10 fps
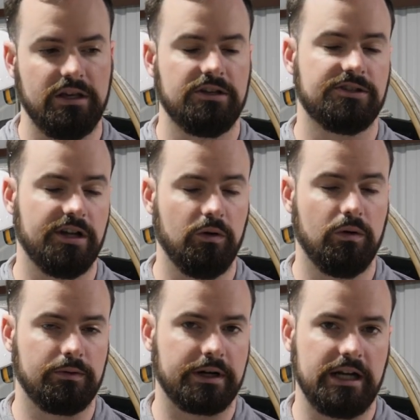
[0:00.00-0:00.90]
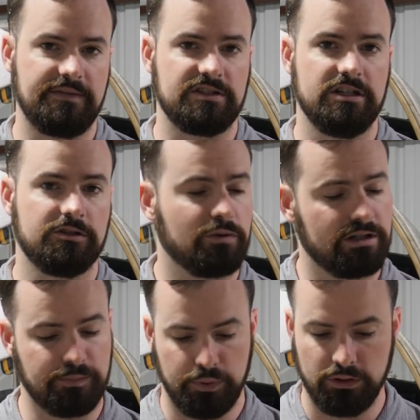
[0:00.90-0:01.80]
So what we're gonna have to do is we're
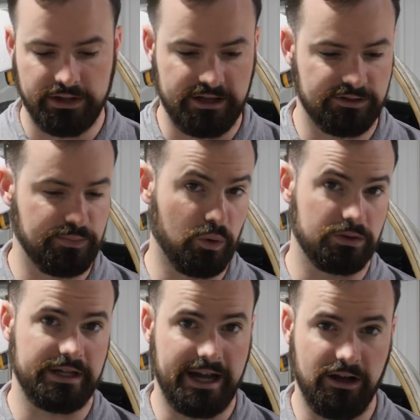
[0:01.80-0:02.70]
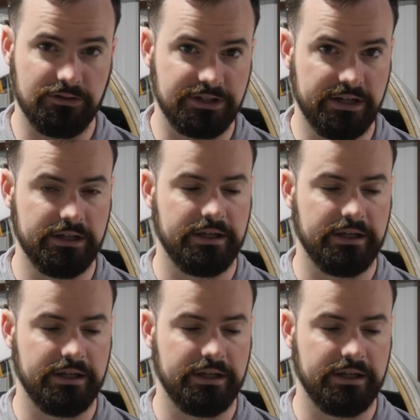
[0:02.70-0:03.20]
going to pull those boards out,